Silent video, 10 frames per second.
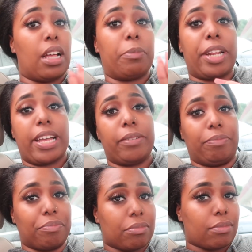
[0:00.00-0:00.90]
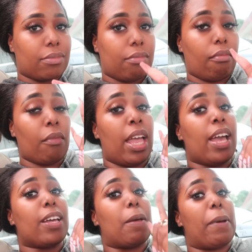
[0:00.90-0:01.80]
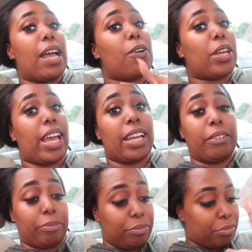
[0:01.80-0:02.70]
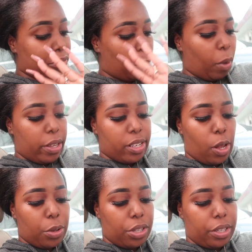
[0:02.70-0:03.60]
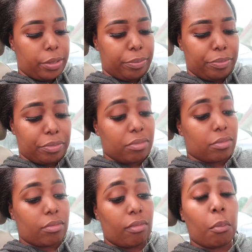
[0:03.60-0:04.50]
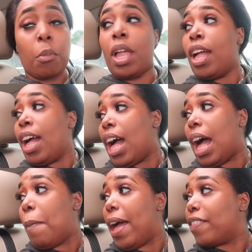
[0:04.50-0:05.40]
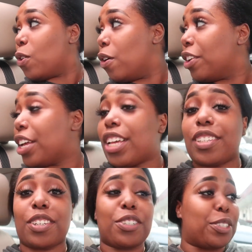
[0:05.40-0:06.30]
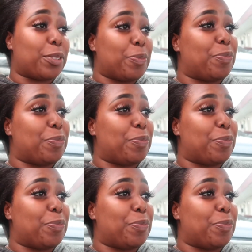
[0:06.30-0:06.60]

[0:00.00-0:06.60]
update. The pound cake, so good. I'm gonna have to go over there and kiss the cook.